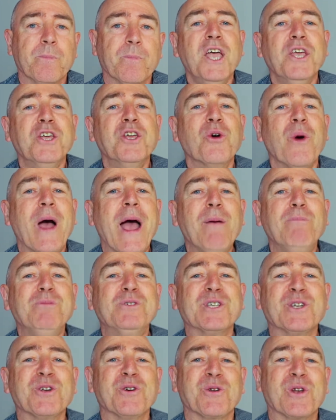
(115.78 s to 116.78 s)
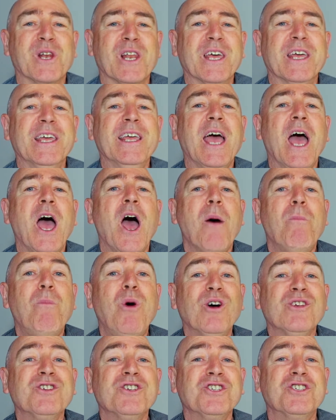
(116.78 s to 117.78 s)
You absolutely,
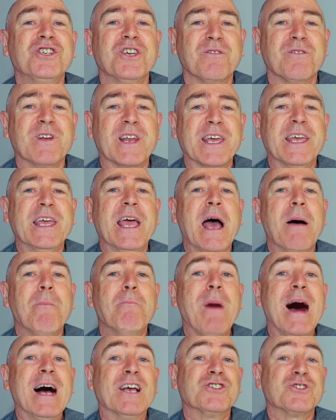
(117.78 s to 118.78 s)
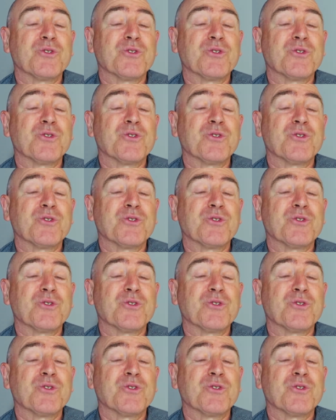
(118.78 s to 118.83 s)
positively must